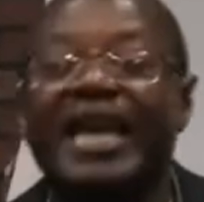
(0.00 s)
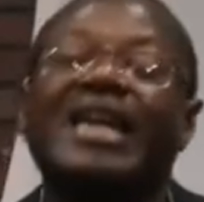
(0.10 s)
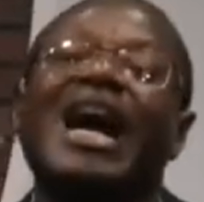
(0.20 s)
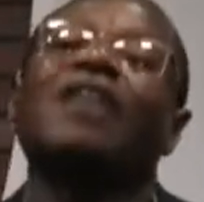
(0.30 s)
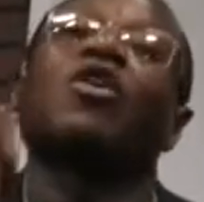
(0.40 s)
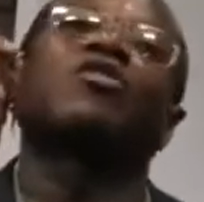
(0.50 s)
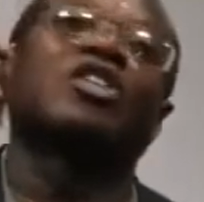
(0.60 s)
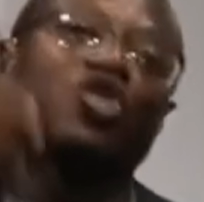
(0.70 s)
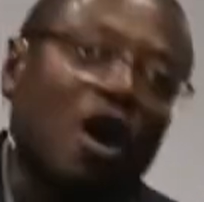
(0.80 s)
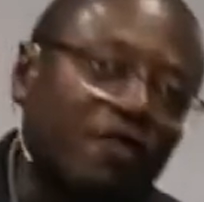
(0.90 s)
It cannot
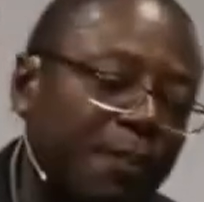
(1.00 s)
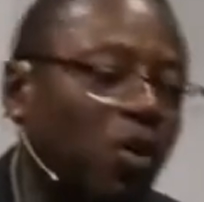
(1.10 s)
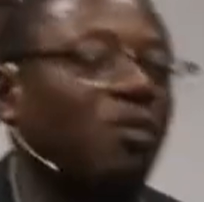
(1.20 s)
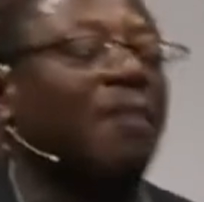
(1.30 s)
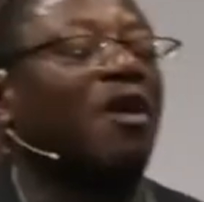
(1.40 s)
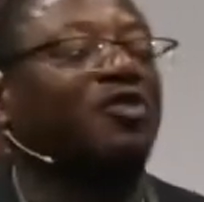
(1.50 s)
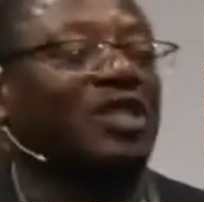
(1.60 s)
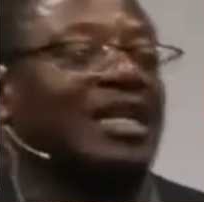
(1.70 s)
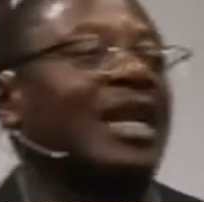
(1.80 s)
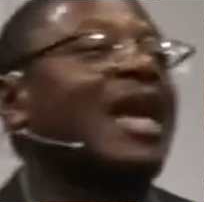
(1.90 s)
resolve the problem of
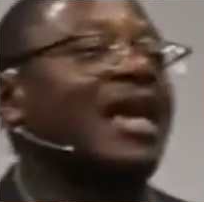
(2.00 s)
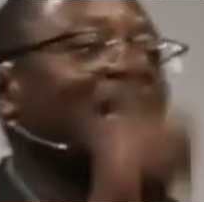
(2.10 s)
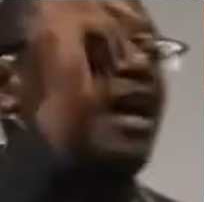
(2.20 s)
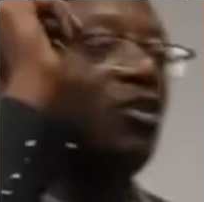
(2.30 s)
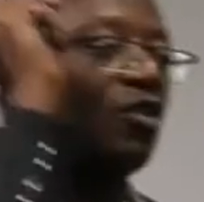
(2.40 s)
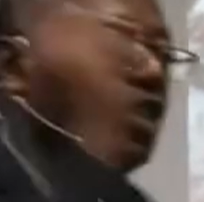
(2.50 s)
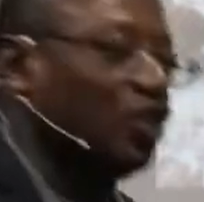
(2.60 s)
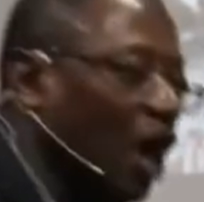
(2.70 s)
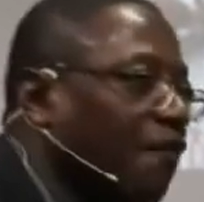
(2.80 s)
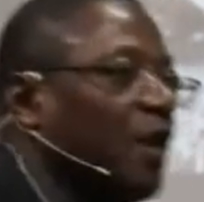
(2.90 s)
sin. It cannot
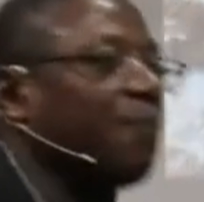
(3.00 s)
resolve the